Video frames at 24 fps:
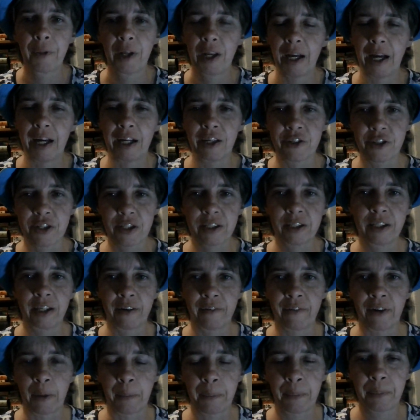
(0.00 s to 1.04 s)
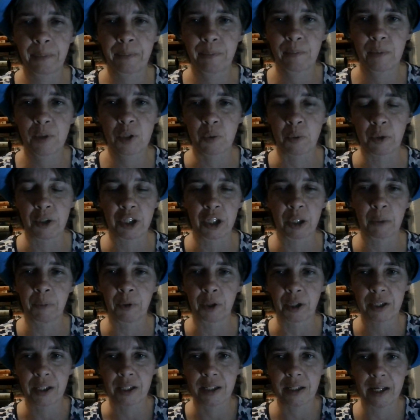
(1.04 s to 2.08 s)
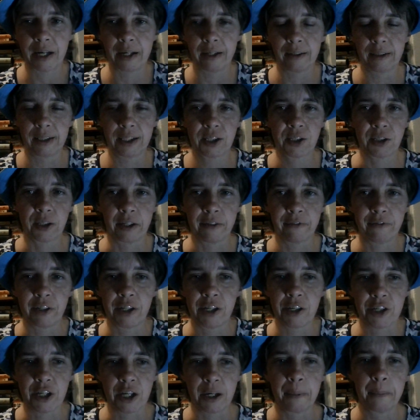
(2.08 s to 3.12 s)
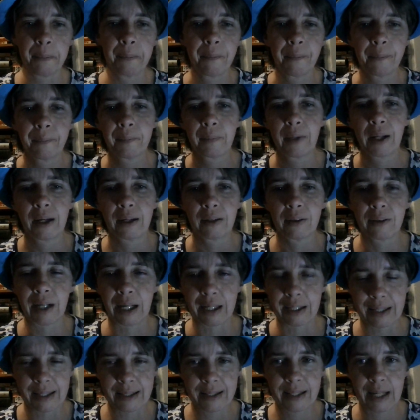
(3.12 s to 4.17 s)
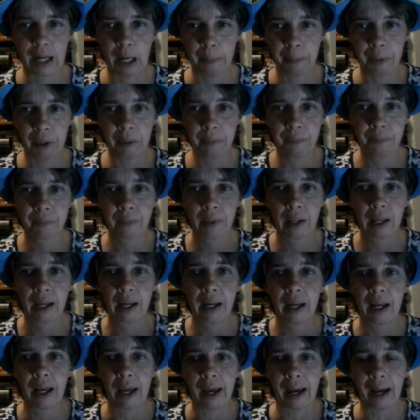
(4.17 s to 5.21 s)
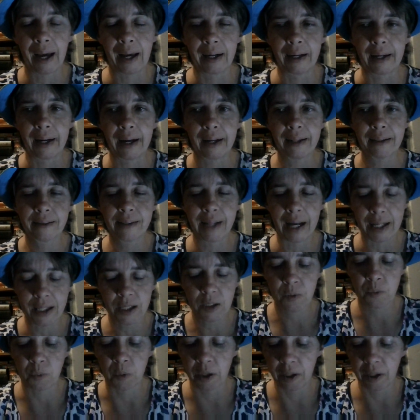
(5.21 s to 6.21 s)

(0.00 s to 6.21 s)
and just give up switching books entirely till I finish it. That does happen, and that's one